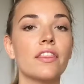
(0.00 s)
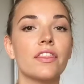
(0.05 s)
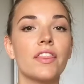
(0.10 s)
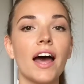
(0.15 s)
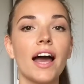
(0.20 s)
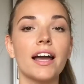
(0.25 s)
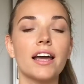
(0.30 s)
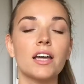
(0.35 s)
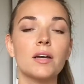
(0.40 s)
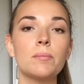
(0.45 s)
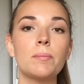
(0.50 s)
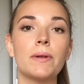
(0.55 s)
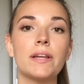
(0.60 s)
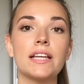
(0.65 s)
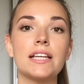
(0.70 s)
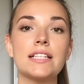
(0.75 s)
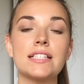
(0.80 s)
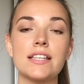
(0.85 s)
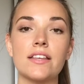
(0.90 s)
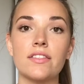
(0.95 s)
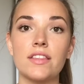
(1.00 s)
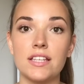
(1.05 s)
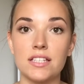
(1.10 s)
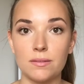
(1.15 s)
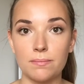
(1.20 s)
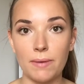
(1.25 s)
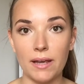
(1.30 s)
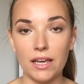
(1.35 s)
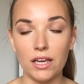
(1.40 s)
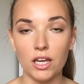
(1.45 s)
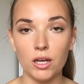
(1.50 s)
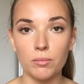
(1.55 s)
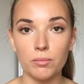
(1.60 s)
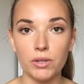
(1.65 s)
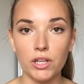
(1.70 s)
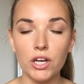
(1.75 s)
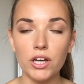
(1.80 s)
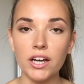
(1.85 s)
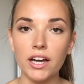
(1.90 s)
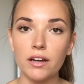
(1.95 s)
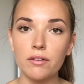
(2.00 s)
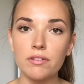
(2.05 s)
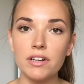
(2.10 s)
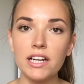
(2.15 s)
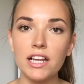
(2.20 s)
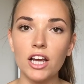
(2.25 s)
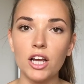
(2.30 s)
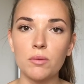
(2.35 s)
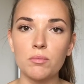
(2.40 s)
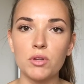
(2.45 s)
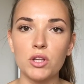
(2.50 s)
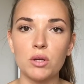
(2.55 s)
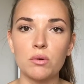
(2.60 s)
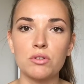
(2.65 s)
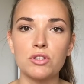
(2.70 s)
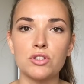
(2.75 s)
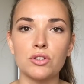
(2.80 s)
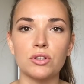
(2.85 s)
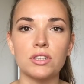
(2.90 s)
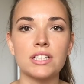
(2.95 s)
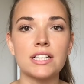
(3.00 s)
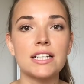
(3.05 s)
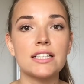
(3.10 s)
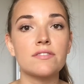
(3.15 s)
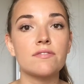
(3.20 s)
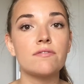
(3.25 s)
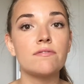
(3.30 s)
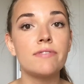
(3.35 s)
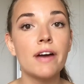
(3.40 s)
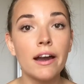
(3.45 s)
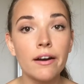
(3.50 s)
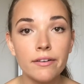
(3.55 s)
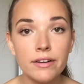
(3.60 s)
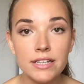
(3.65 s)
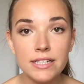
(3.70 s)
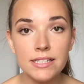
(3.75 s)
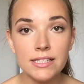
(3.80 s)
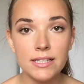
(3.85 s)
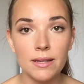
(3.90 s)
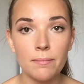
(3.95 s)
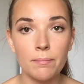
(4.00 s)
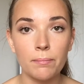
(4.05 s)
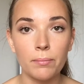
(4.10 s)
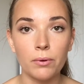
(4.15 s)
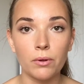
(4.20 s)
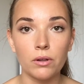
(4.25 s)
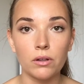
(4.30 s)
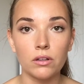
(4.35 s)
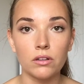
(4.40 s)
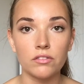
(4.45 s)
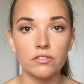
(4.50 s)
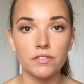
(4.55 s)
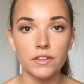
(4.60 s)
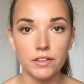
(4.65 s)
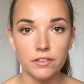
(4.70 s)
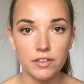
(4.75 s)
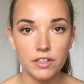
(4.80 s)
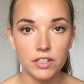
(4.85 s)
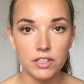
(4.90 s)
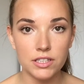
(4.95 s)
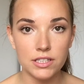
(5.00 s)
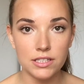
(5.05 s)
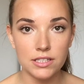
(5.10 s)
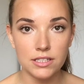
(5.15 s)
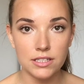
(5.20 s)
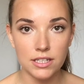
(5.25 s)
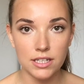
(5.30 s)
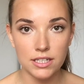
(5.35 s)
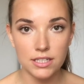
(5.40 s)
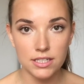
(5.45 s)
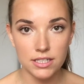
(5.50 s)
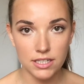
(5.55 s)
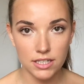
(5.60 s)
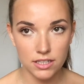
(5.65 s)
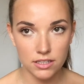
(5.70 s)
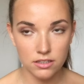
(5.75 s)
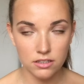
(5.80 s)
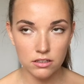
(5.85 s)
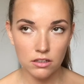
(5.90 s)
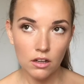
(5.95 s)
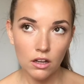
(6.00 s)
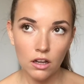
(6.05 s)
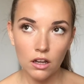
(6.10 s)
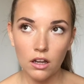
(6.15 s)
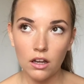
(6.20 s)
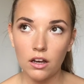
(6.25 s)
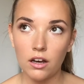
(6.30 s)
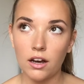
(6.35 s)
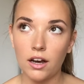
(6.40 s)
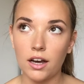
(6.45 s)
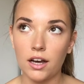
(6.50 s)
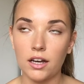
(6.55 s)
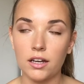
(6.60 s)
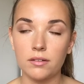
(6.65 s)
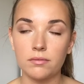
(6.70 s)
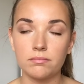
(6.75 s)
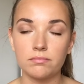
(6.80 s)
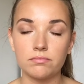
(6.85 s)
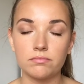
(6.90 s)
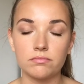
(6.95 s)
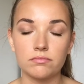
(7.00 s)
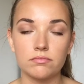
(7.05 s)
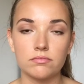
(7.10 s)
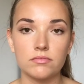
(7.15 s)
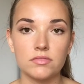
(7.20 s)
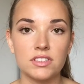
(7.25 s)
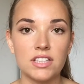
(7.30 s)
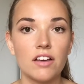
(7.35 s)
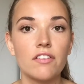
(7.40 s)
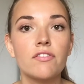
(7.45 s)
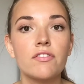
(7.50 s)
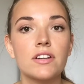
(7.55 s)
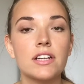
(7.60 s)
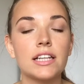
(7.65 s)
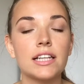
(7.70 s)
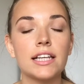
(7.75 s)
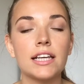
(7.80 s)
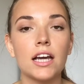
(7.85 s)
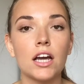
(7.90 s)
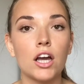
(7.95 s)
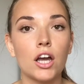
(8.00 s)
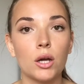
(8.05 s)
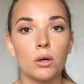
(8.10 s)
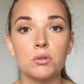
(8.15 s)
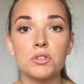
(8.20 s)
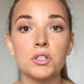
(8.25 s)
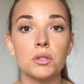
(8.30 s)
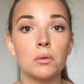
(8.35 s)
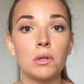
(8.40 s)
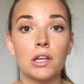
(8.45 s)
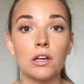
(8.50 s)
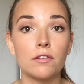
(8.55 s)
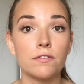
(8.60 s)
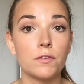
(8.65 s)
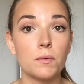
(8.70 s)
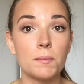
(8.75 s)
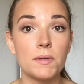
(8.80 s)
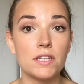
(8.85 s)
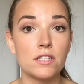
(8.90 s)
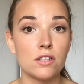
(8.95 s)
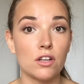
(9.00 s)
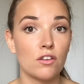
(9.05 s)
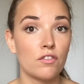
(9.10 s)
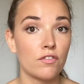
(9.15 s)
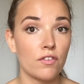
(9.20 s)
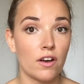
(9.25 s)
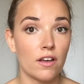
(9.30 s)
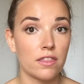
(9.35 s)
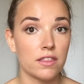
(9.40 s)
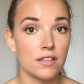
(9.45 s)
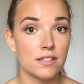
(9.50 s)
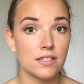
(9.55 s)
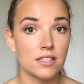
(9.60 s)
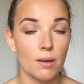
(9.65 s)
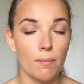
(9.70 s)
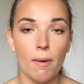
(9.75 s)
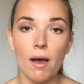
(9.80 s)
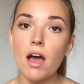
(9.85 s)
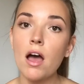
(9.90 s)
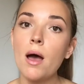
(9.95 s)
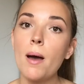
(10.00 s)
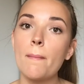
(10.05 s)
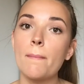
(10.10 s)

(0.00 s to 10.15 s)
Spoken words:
That completes this makeup look. I really hope that you enjoyed it. It's very simple, very understated. Definitely a go-to look for me so far this summer.